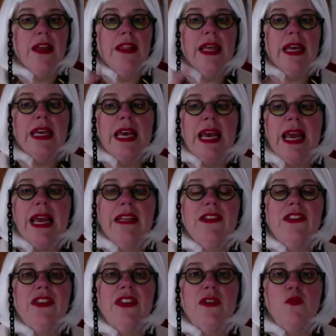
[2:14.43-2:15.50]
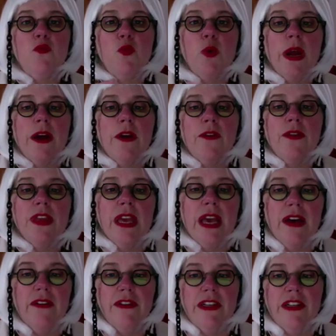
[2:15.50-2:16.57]
they can't see where the
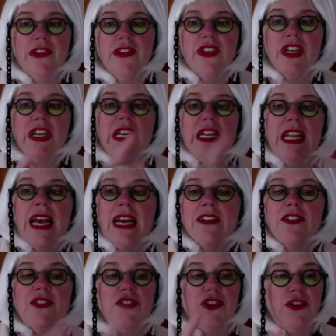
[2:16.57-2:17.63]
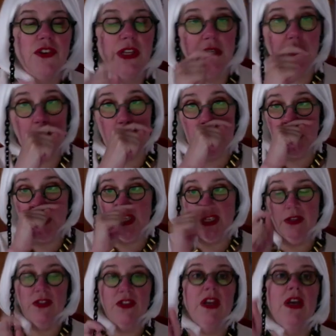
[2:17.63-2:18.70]
evidence connects to the
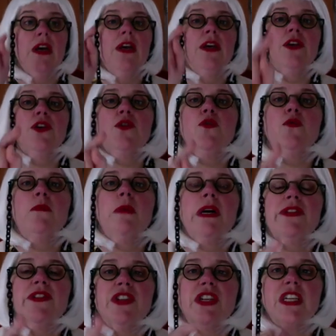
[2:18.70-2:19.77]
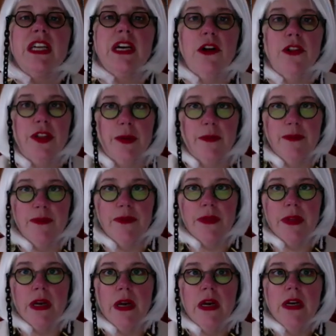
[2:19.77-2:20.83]
assertions. You must tell them.
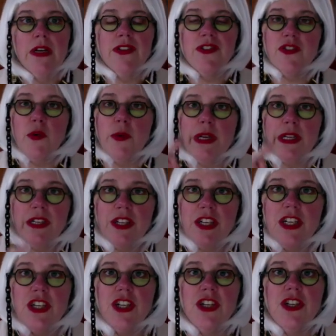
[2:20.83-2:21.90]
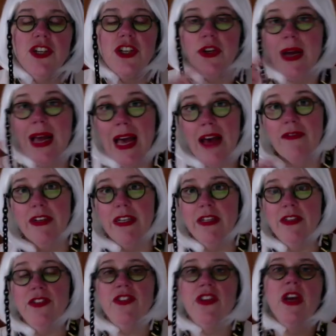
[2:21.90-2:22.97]
So in addition to
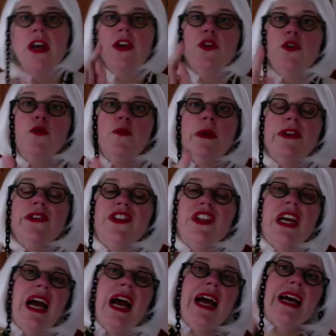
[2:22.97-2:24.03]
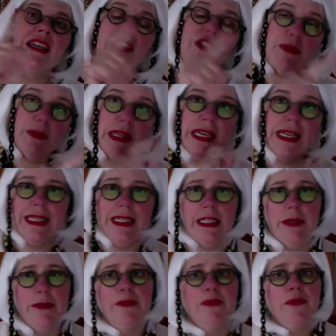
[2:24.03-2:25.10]
evidence, you must
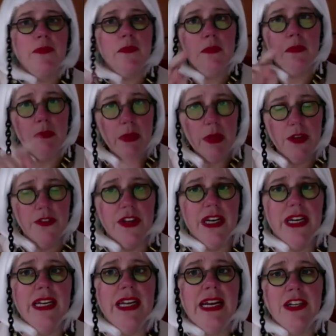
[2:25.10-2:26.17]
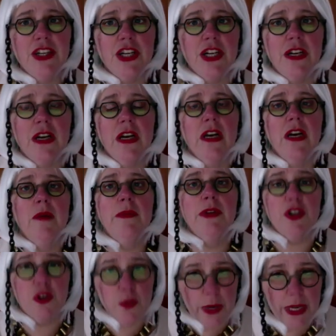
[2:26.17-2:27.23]
explain the connection
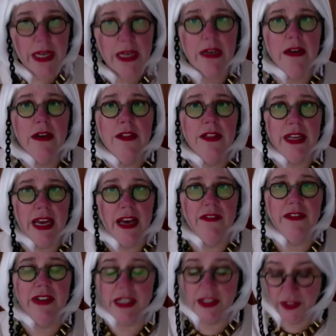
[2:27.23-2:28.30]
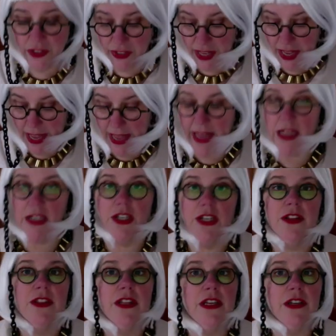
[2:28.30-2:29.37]
between the evidence and
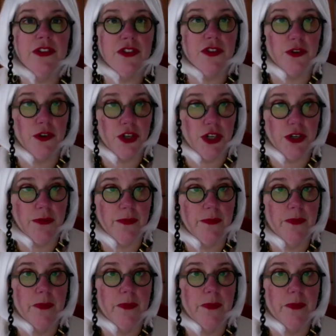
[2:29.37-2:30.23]
the assertion.